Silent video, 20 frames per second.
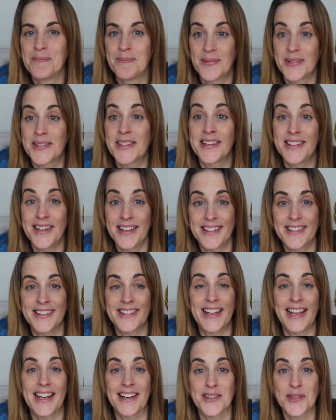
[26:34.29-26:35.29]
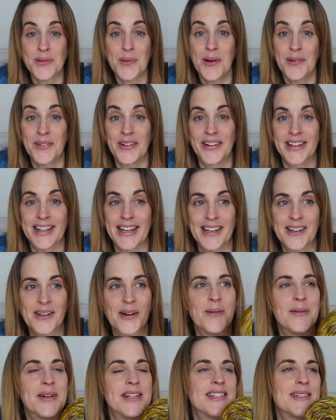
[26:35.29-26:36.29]
it's another thing as well that I get
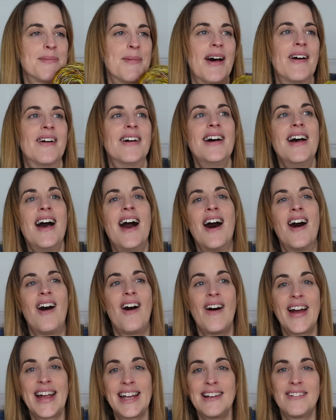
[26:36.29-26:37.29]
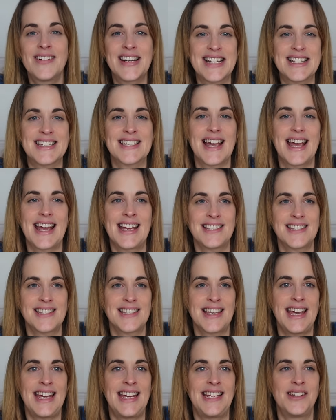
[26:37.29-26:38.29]
comments about. I like saying
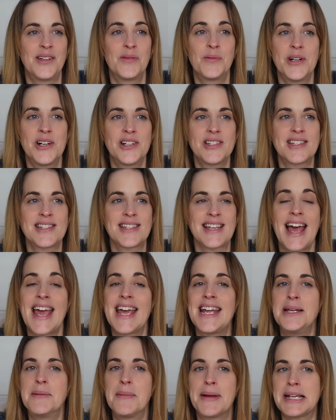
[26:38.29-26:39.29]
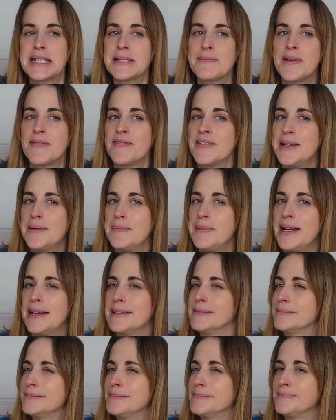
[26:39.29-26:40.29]
skein. The word skein makes me feel a bit
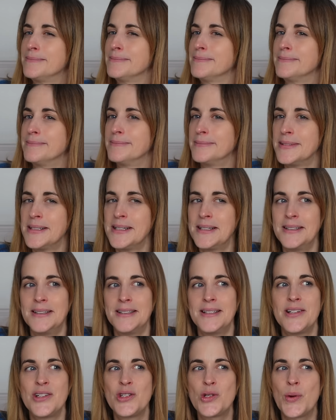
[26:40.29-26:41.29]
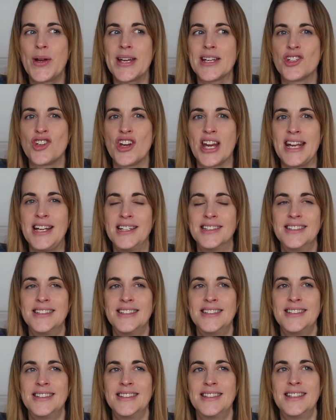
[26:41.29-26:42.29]
twitchy.
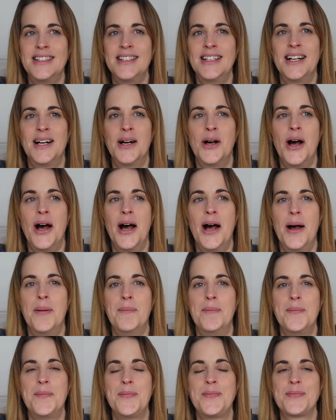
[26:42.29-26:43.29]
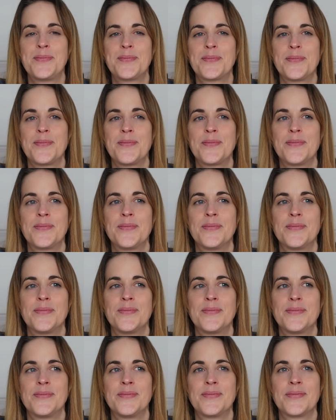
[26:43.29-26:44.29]

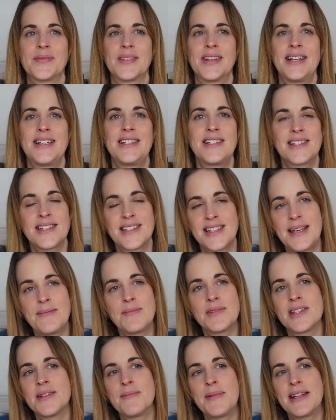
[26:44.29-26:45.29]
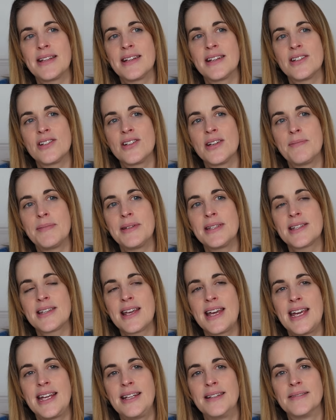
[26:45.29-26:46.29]
It just seems to me that it should be
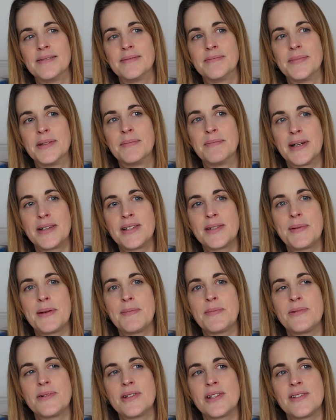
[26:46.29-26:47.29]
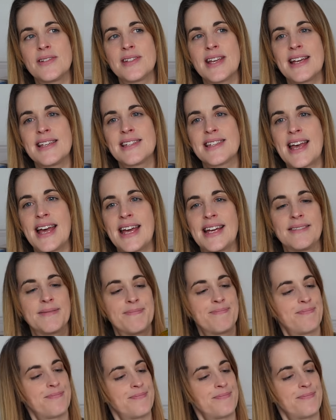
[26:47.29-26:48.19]
skein, but most people do say skein.